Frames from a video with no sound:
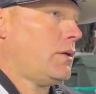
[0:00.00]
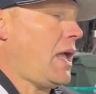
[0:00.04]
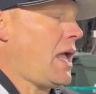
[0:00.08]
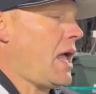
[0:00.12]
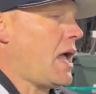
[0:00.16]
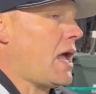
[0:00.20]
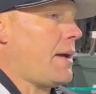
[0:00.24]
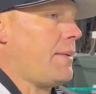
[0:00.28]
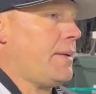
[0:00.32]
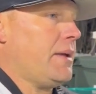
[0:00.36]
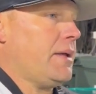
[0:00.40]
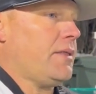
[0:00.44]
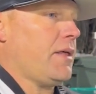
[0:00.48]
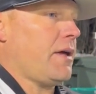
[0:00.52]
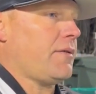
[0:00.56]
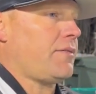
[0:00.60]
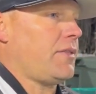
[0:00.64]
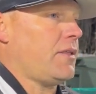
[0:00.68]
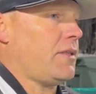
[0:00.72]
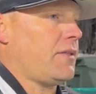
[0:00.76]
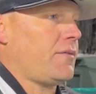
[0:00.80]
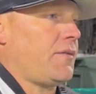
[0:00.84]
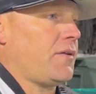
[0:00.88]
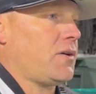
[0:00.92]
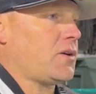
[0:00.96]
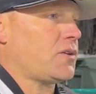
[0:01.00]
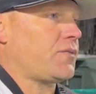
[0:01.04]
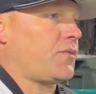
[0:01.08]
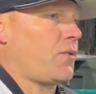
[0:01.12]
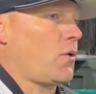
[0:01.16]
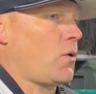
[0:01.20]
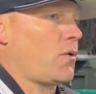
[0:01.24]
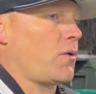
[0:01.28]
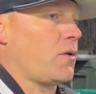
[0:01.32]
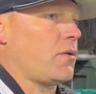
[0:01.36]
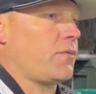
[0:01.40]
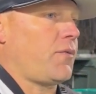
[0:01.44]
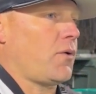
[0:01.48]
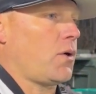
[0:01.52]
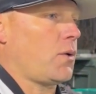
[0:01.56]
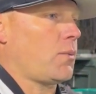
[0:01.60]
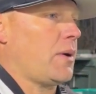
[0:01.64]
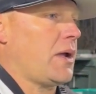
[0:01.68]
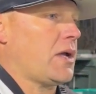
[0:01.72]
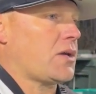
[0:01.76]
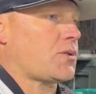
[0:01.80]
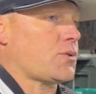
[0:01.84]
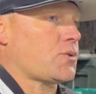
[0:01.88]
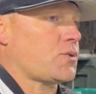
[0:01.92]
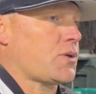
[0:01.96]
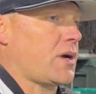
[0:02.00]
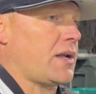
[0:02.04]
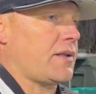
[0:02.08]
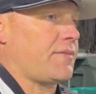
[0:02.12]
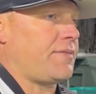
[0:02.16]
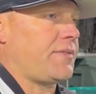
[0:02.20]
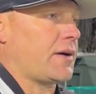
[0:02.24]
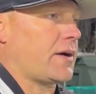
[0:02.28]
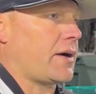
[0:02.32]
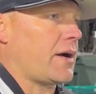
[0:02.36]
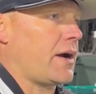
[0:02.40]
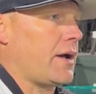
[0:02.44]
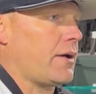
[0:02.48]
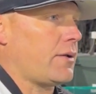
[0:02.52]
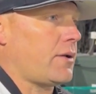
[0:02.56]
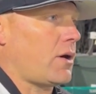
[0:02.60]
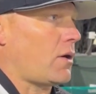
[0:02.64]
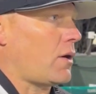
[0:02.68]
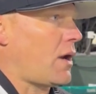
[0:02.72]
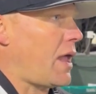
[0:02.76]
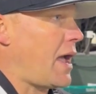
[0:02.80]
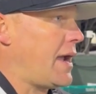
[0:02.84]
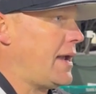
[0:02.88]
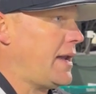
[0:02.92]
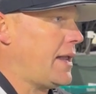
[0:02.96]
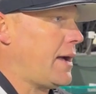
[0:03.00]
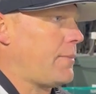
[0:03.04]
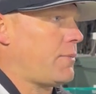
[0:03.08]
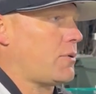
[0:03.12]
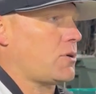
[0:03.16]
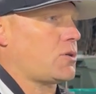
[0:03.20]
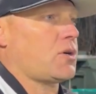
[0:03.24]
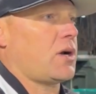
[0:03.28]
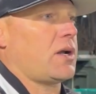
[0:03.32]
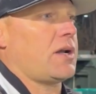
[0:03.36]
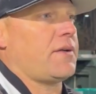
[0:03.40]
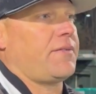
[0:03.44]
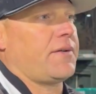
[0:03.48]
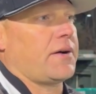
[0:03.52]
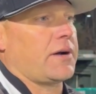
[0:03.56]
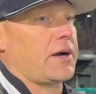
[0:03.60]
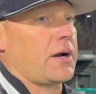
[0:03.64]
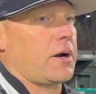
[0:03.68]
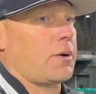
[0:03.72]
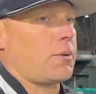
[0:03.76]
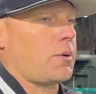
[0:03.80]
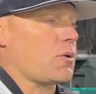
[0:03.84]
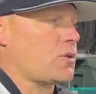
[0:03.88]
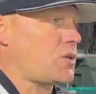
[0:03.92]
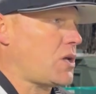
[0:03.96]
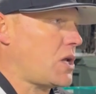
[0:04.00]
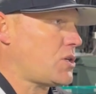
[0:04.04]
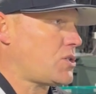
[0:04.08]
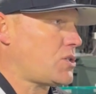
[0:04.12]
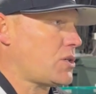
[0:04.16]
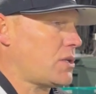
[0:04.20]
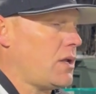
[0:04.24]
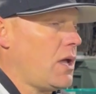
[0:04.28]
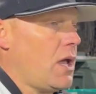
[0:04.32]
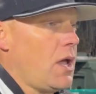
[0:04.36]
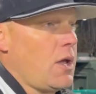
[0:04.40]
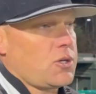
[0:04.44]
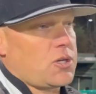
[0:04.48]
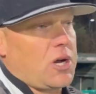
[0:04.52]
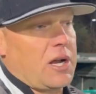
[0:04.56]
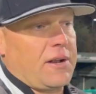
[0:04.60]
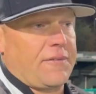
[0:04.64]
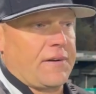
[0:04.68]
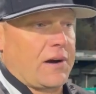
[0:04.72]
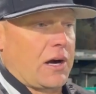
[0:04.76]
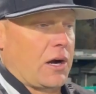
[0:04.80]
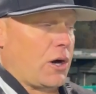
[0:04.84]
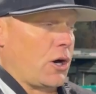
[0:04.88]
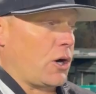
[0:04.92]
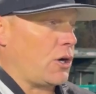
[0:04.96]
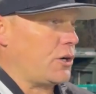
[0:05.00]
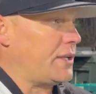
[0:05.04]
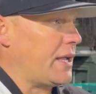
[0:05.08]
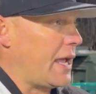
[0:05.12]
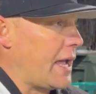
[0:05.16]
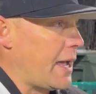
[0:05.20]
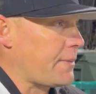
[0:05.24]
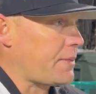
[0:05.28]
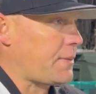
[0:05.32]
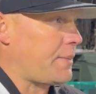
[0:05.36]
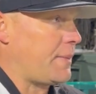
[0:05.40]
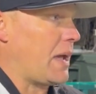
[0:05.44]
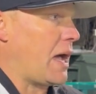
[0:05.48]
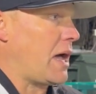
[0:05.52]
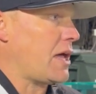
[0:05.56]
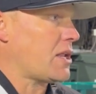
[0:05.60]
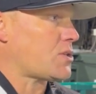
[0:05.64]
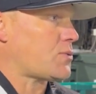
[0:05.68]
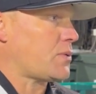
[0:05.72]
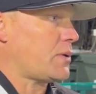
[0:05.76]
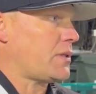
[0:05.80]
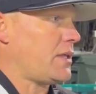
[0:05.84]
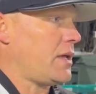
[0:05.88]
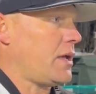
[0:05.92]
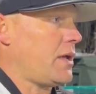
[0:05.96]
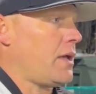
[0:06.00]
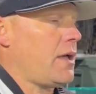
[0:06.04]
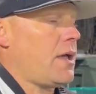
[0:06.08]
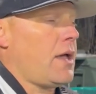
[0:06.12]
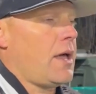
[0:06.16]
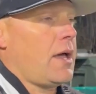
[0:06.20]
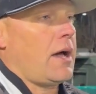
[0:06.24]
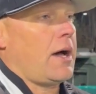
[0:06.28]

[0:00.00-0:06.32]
Yeah, I mean, the first four weeks, we're trying to figure out our lineup, we're trying to figure out our rotation, trying to figure out our depth, to be honest with you,